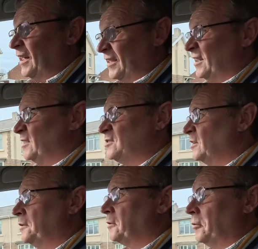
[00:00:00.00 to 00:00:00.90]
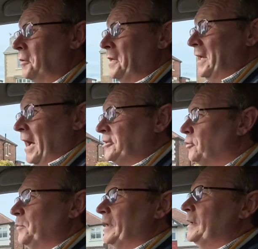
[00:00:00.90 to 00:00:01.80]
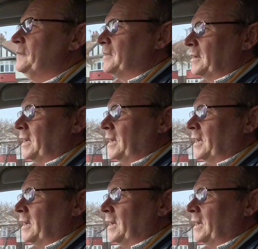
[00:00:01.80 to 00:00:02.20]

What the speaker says: like that at Seaton Carew, I don't believe that.